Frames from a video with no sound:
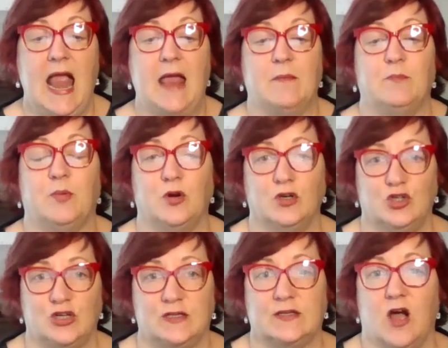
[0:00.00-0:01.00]
and
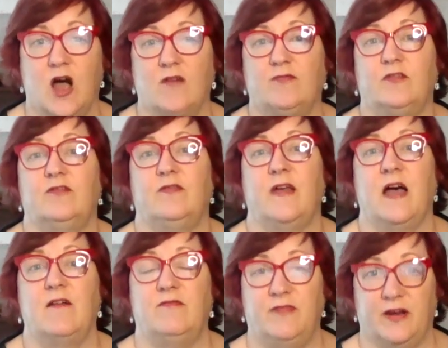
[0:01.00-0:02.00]
purchase off of
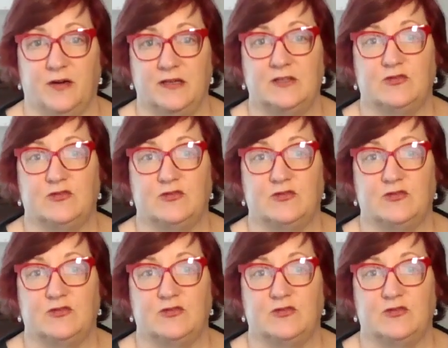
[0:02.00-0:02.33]
a very